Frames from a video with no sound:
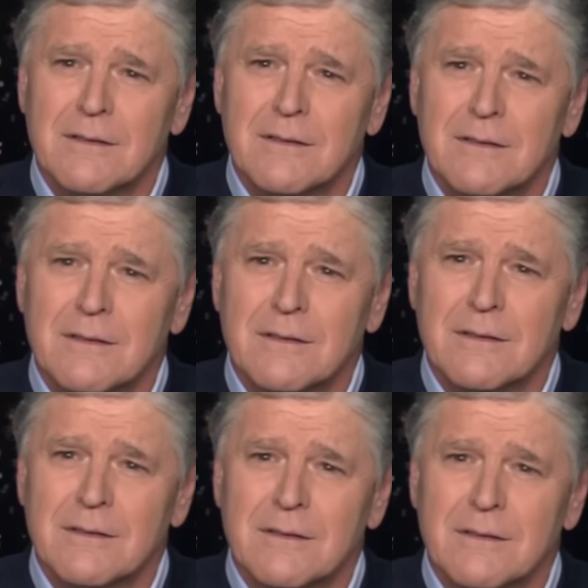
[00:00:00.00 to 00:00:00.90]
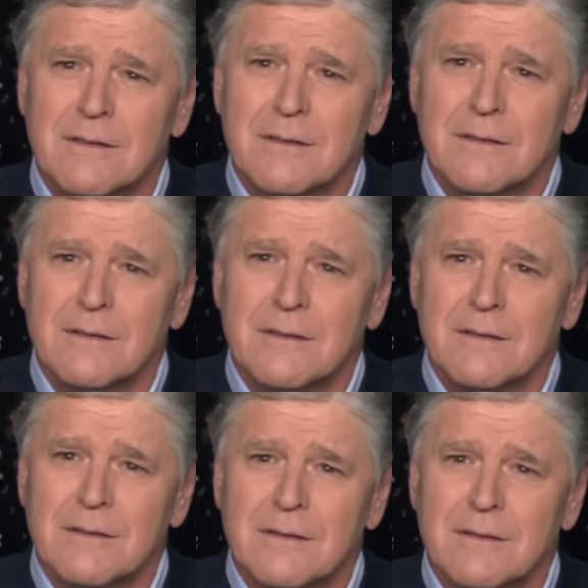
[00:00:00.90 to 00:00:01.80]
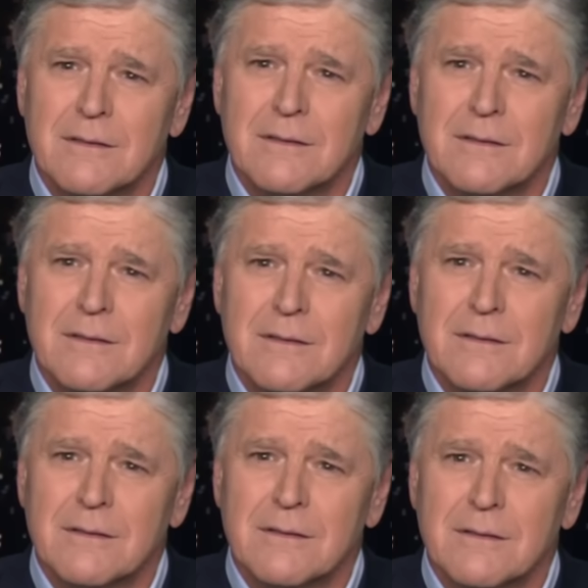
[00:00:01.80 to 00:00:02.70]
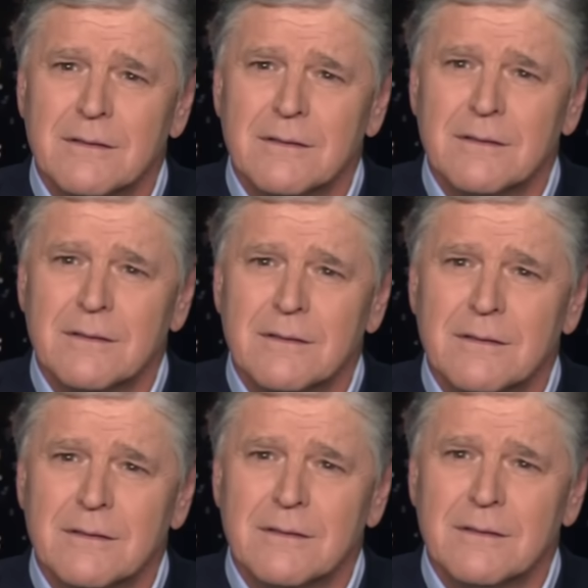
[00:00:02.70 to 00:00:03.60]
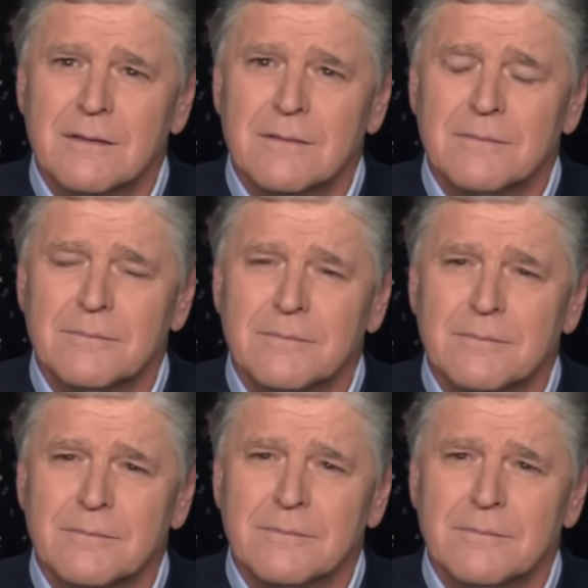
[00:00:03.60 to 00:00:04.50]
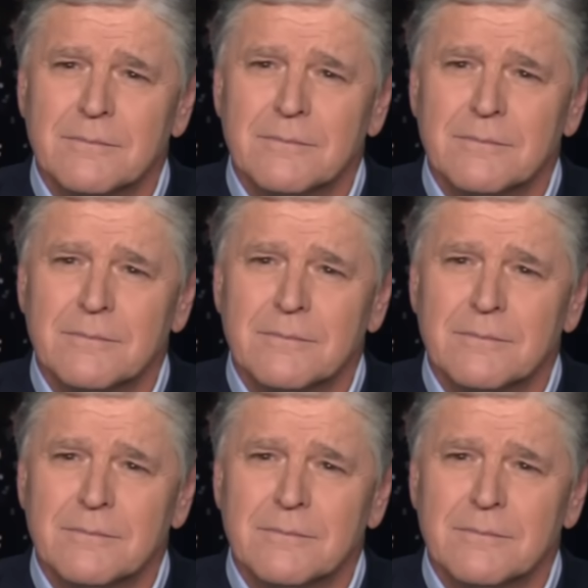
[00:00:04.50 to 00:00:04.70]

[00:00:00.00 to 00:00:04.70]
(silent)